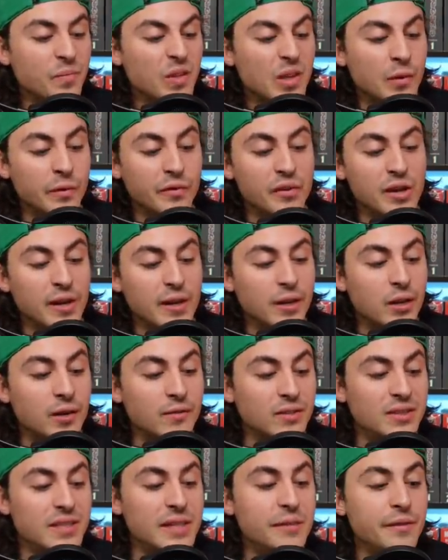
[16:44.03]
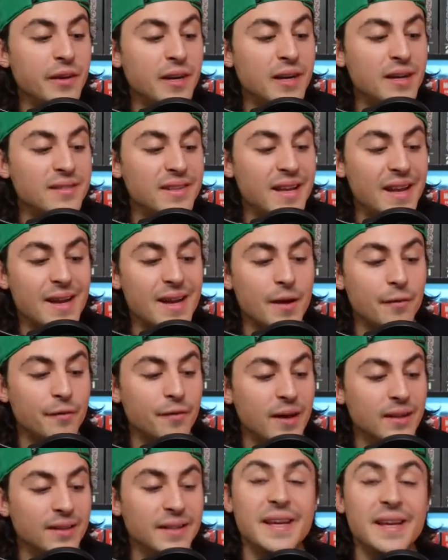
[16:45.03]
We've got a cover D variant, and now
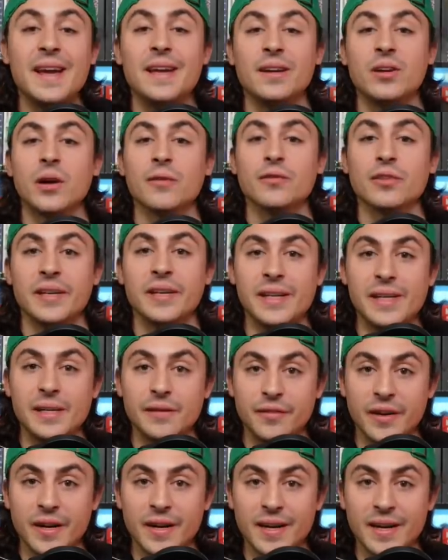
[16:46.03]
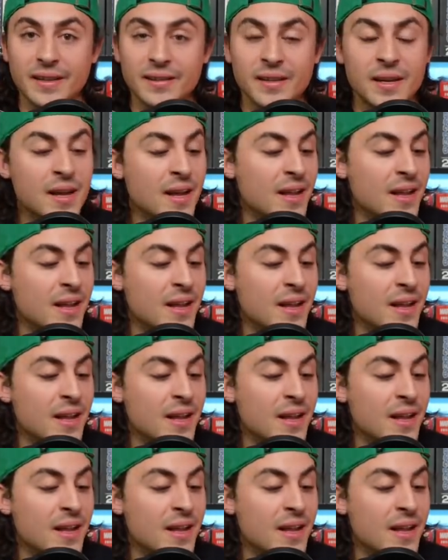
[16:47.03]
finally a cover E variant.